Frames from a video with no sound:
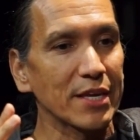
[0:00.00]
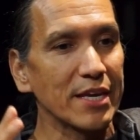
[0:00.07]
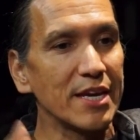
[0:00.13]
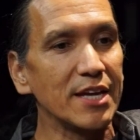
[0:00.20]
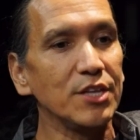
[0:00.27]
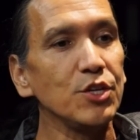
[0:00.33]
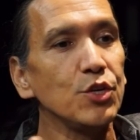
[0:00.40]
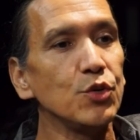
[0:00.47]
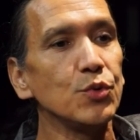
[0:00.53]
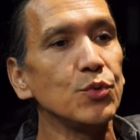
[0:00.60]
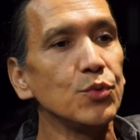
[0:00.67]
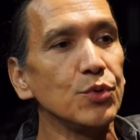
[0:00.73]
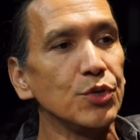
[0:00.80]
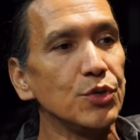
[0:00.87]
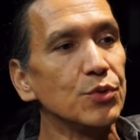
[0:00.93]
can
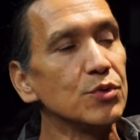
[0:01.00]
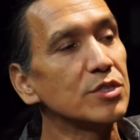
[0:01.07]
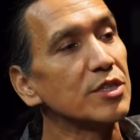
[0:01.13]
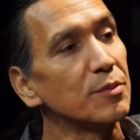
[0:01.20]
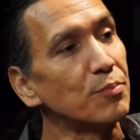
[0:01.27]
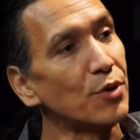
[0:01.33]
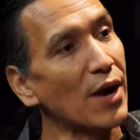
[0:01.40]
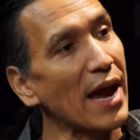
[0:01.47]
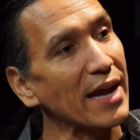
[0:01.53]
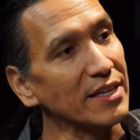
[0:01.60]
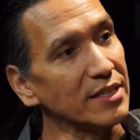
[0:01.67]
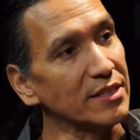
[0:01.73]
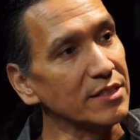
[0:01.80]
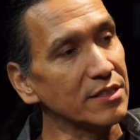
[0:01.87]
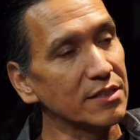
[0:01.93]
you use the
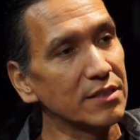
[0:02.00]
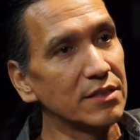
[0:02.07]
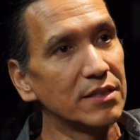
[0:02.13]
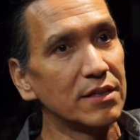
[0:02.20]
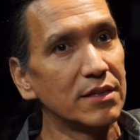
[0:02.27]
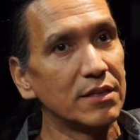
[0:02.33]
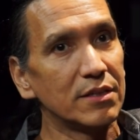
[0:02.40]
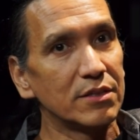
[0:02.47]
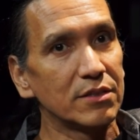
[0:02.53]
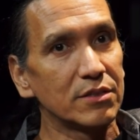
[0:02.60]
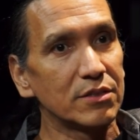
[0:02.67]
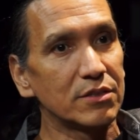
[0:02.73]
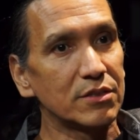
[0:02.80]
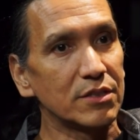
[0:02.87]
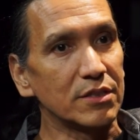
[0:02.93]
practice
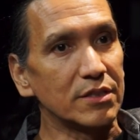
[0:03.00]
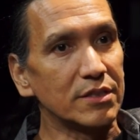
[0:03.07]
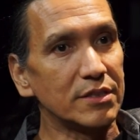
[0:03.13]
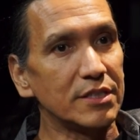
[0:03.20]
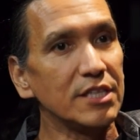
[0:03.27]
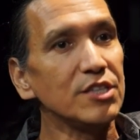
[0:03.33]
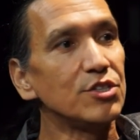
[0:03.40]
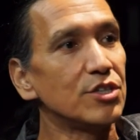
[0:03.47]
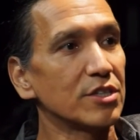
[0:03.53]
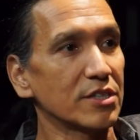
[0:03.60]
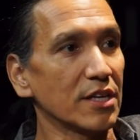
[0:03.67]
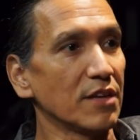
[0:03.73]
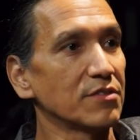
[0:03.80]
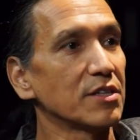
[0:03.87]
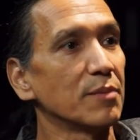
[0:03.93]
to teach
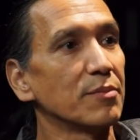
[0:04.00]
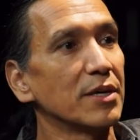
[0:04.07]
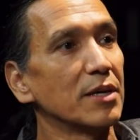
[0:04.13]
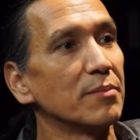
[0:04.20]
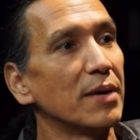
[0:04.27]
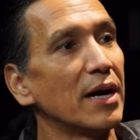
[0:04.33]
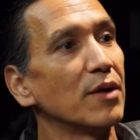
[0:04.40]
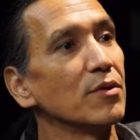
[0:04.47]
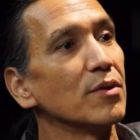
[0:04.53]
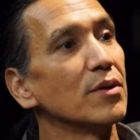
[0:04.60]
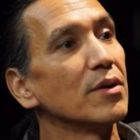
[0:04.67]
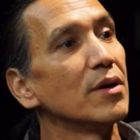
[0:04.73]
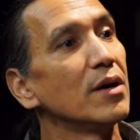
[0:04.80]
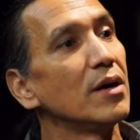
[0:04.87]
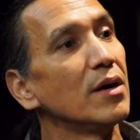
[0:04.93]
yourself something about
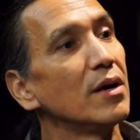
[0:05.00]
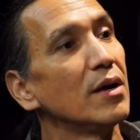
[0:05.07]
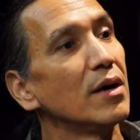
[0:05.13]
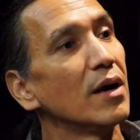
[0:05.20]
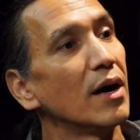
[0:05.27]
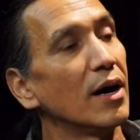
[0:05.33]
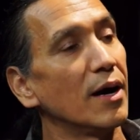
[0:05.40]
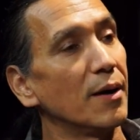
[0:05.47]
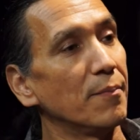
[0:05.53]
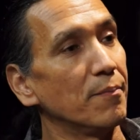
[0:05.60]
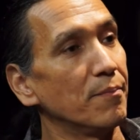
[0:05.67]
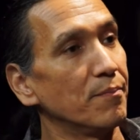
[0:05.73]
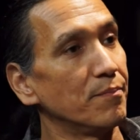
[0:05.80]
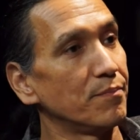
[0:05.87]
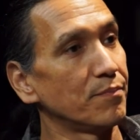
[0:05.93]

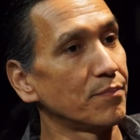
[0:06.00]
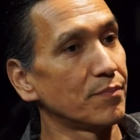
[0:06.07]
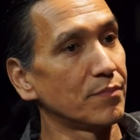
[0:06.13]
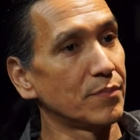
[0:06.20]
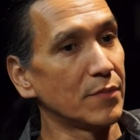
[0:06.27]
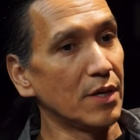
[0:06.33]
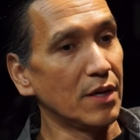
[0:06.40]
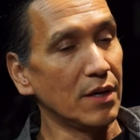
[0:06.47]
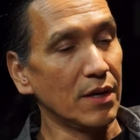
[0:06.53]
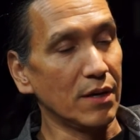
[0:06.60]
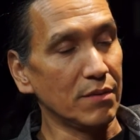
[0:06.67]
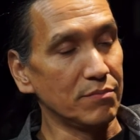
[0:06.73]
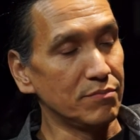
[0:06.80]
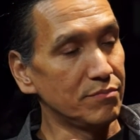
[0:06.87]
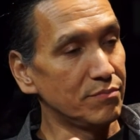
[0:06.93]
um,
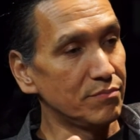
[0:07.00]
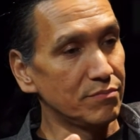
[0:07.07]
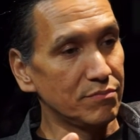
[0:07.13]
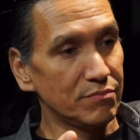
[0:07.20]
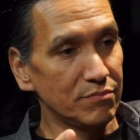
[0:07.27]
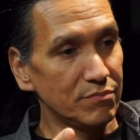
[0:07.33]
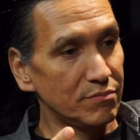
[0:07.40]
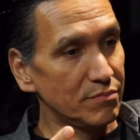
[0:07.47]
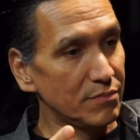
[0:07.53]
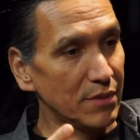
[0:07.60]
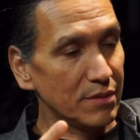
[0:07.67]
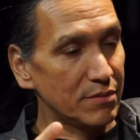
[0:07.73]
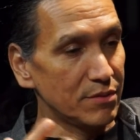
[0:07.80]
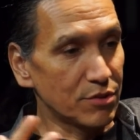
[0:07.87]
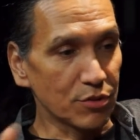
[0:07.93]
uh,
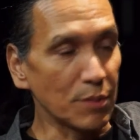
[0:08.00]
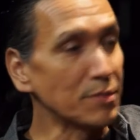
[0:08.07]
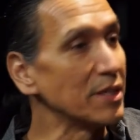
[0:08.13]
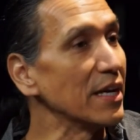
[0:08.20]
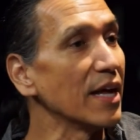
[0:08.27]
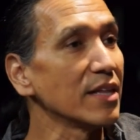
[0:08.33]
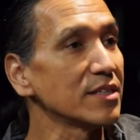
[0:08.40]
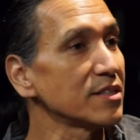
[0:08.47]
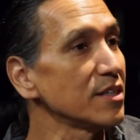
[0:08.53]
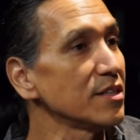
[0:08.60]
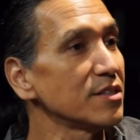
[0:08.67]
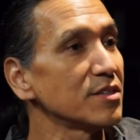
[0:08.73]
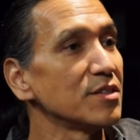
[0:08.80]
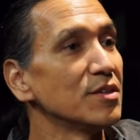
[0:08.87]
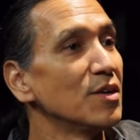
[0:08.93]
script
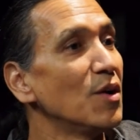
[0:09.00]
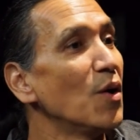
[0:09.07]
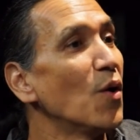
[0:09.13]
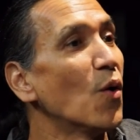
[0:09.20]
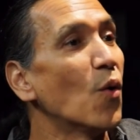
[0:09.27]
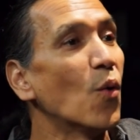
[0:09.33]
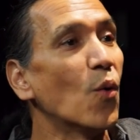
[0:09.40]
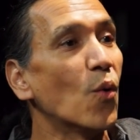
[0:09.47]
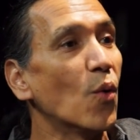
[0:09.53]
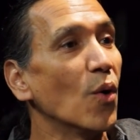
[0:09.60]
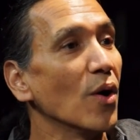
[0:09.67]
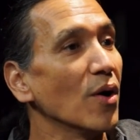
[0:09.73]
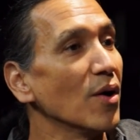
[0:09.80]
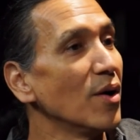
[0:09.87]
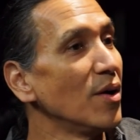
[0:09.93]
analysis
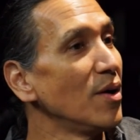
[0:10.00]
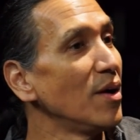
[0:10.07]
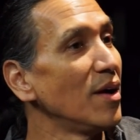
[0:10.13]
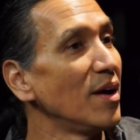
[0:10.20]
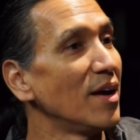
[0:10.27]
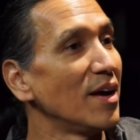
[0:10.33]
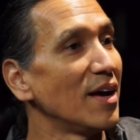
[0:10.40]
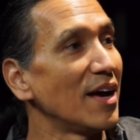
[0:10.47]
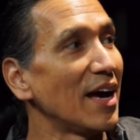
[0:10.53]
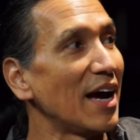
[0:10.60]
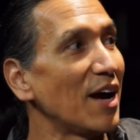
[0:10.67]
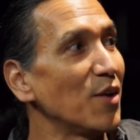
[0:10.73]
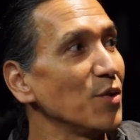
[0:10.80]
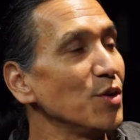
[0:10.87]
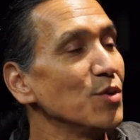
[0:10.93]
or
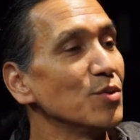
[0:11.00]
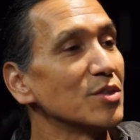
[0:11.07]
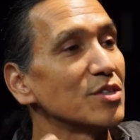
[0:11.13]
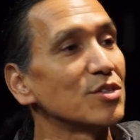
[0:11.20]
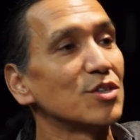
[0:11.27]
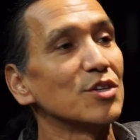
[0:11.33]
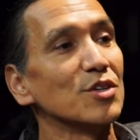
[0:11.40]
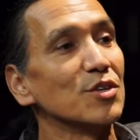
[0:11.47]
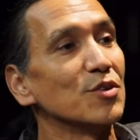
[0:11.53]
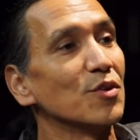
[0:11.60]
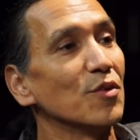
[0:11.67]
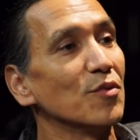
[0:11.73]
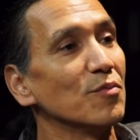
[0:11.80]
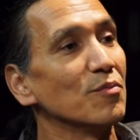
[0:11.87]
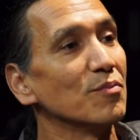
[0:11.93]
how you assert
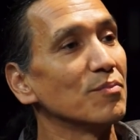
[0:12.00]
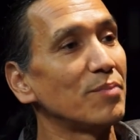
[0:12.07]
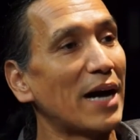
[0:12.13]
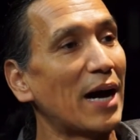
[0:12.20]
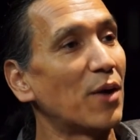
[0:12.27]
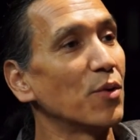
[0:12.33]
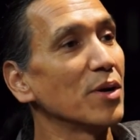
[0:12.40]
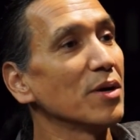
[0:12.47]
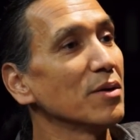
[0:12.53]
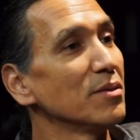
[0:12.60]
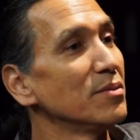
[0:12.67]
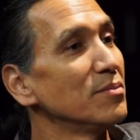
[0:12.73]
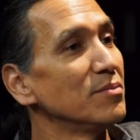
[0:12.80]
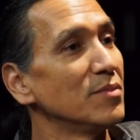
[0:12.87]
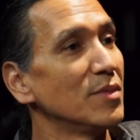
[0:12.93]
your own power
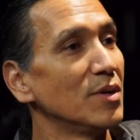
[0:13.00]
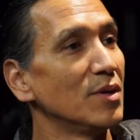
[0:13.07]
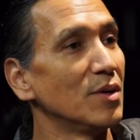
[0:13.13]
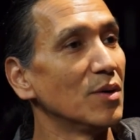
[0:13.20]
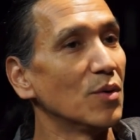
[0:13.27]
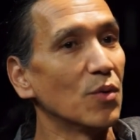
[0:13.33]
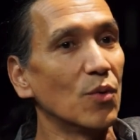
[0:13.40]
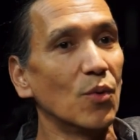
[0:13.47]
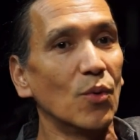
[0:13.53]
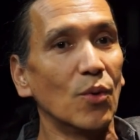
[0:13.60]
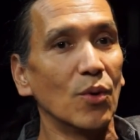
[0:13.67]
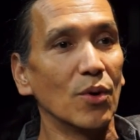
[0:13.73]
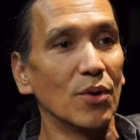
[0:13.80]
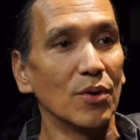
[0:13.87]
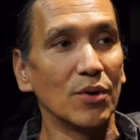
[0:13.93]

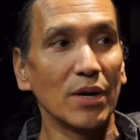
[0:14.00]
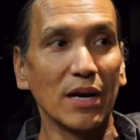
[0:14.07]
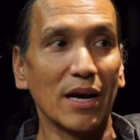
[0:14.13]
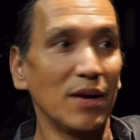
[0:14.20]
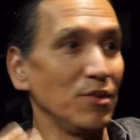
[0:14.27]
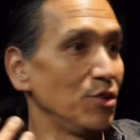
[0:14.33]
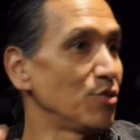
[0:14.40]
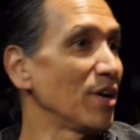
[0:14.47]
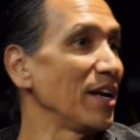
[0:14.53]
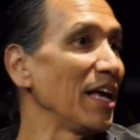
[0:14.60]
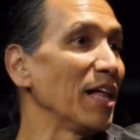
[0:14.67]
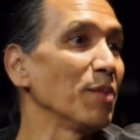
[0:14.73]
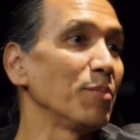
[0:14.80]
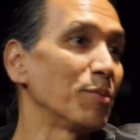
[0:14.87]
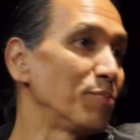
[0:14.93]
or how you try
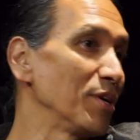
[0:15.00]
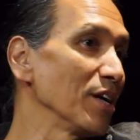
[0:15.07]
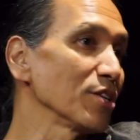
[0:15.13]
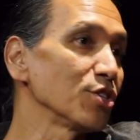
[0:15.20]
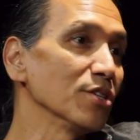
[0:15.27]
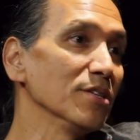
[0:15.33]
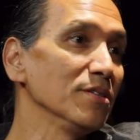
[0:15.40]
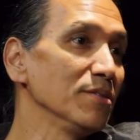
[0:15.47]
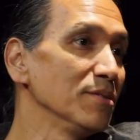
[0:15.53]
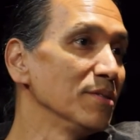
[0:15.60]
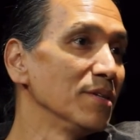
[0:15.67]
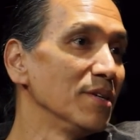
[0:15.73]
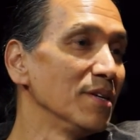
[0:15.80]
to help a production?